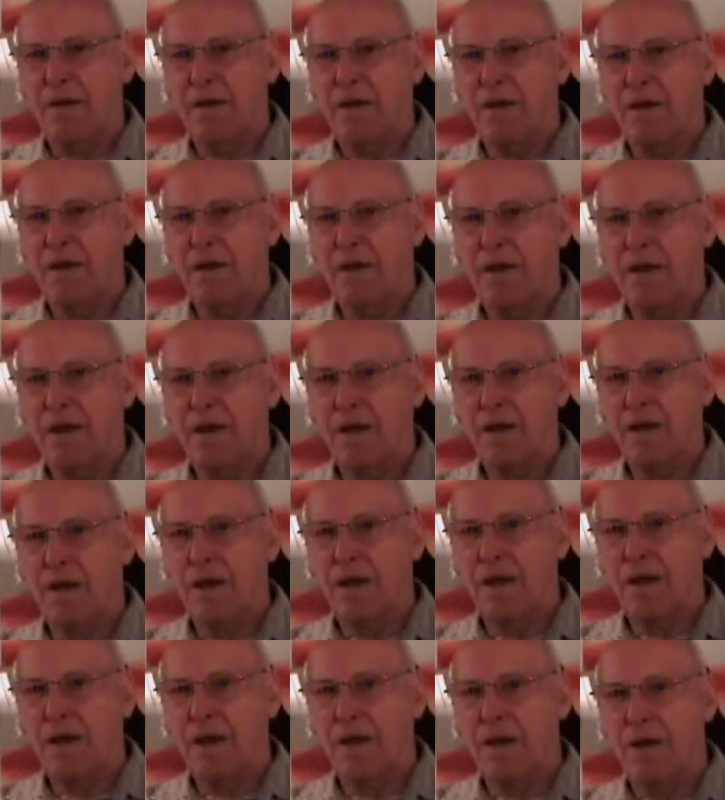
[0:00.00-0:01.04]
to, to
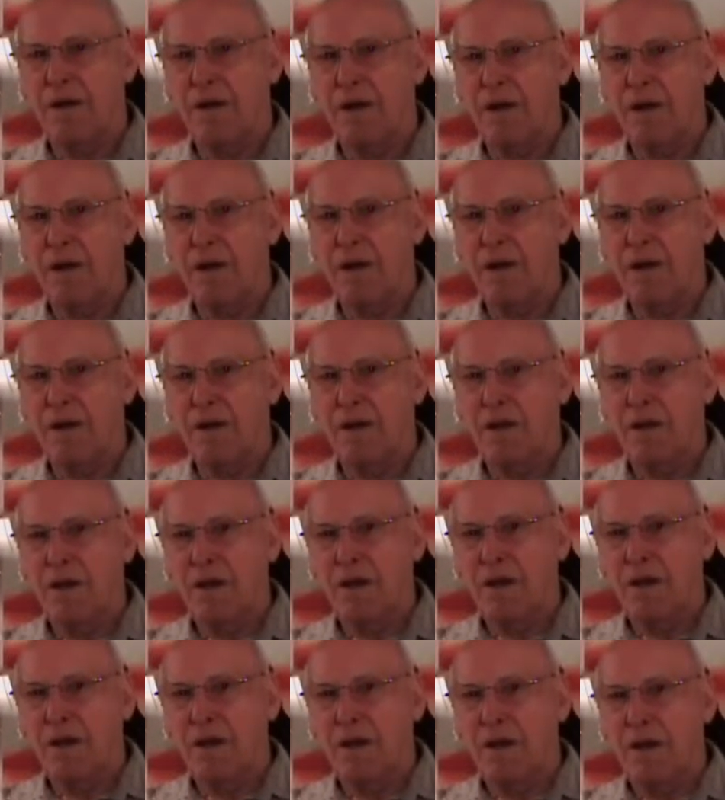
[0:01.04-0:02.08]
recover from
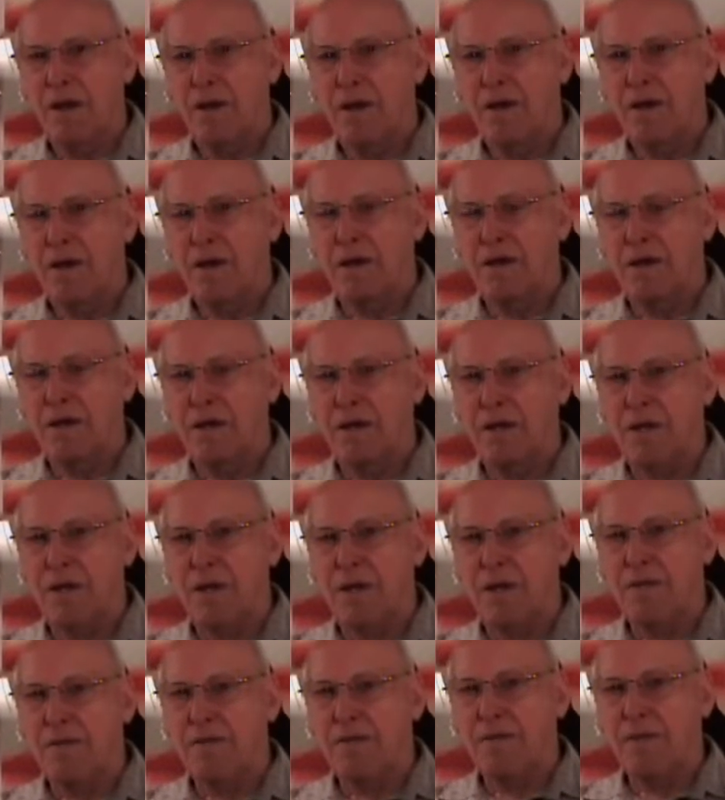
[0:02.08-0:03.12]
from hmm. your
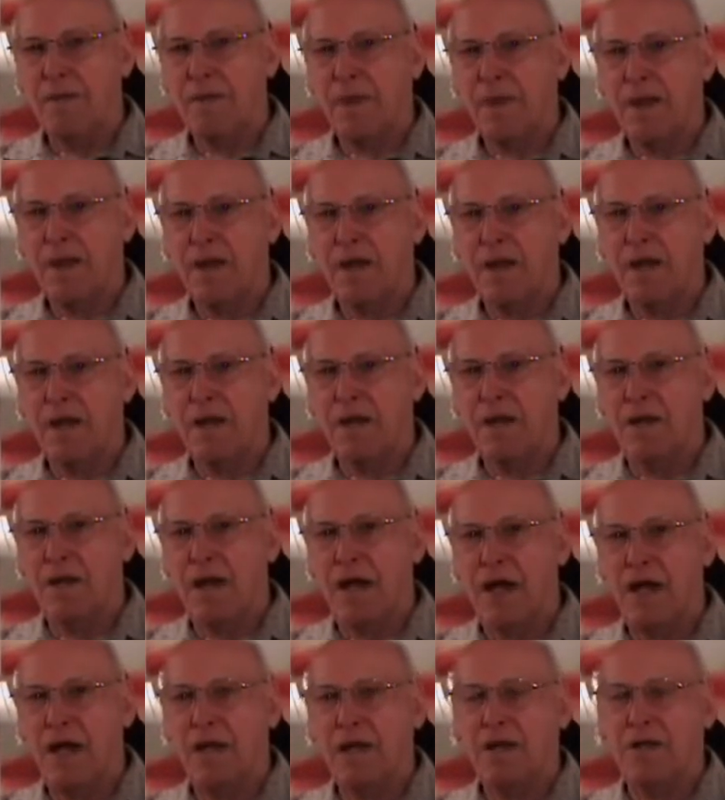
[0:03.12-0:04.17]
experience?
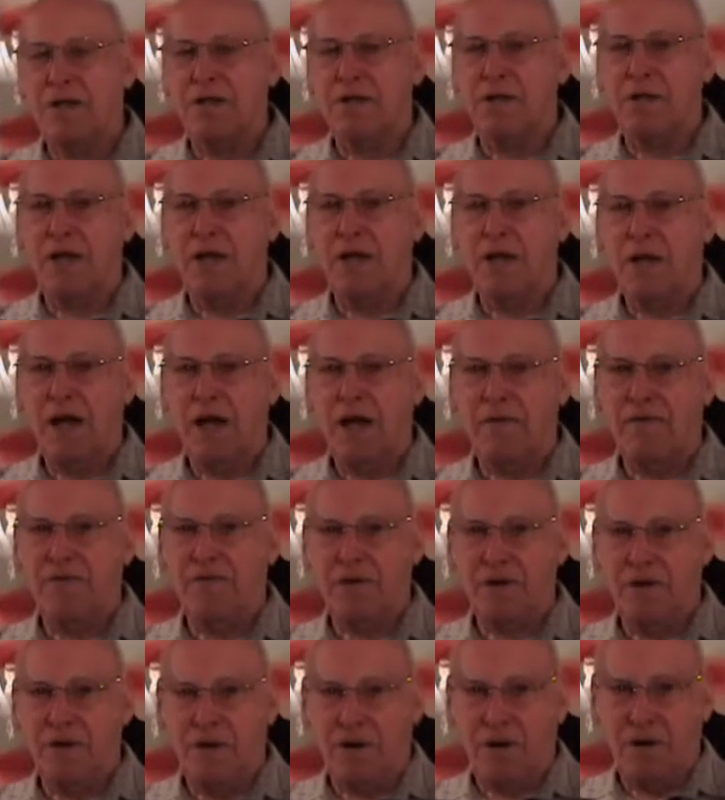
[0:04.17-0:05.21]
Not until
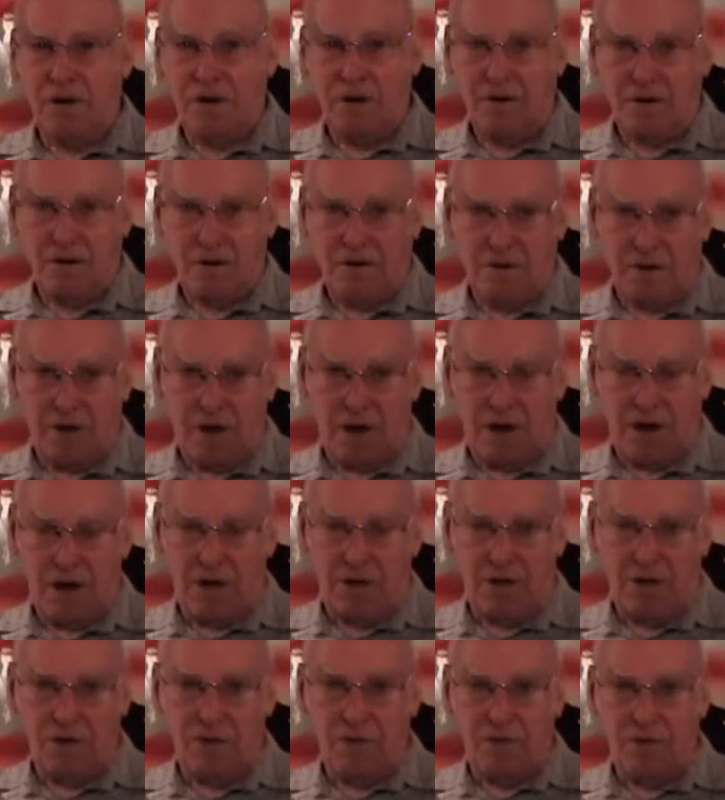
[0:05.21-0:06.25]
after our
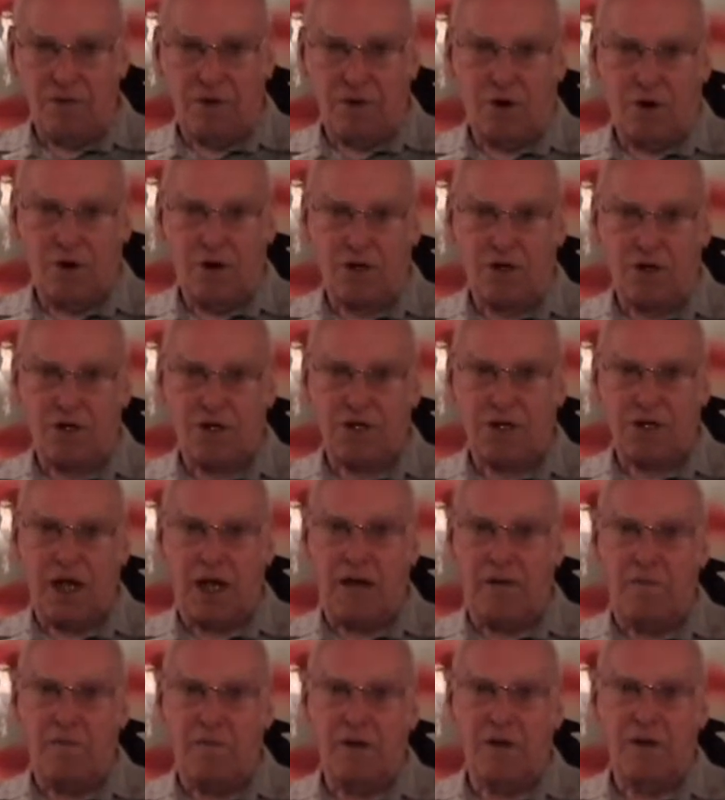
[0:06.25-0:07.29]
new orders
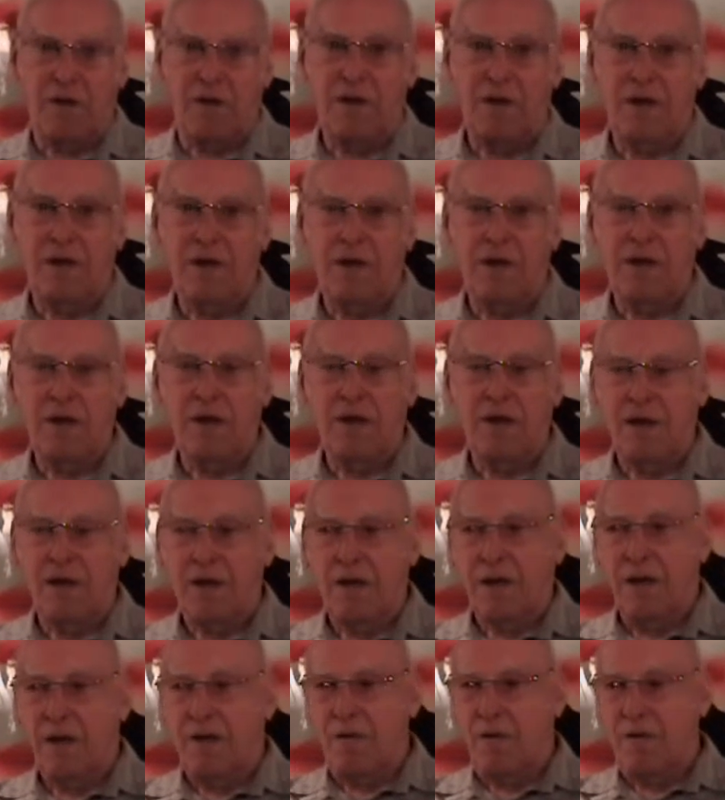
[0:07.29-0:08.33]
came. Mm
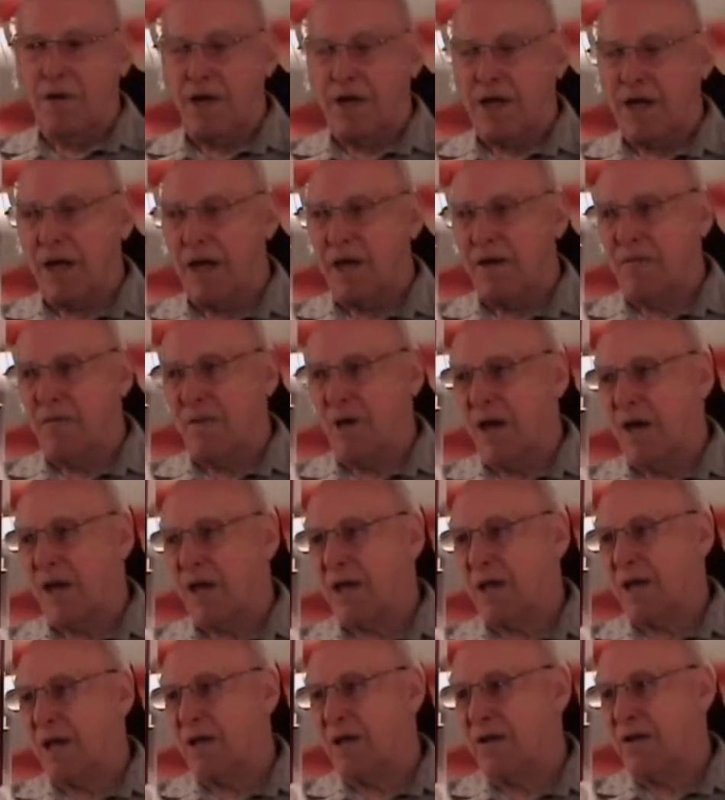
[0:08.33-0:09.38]
-hmm. We came
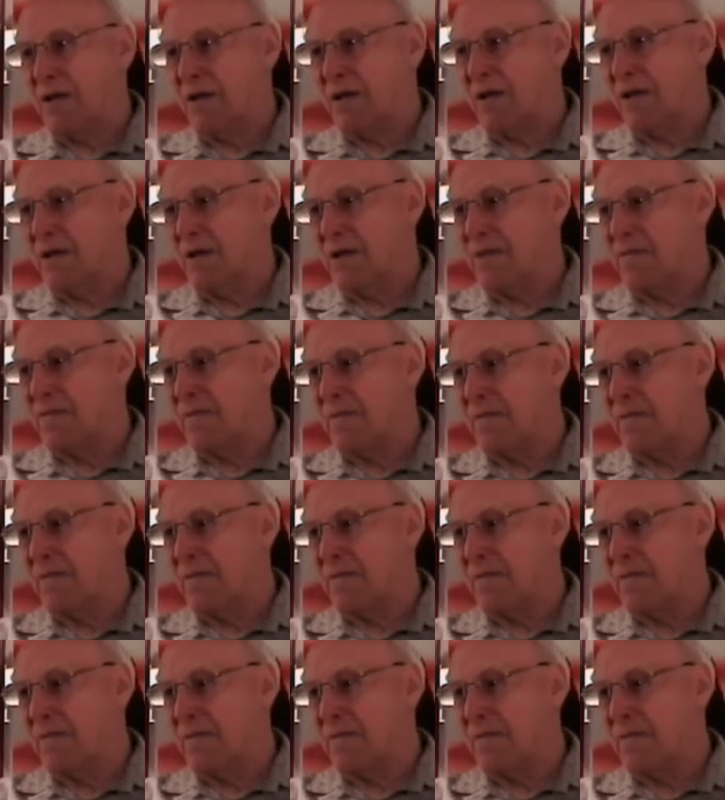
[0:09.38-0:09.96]
back into the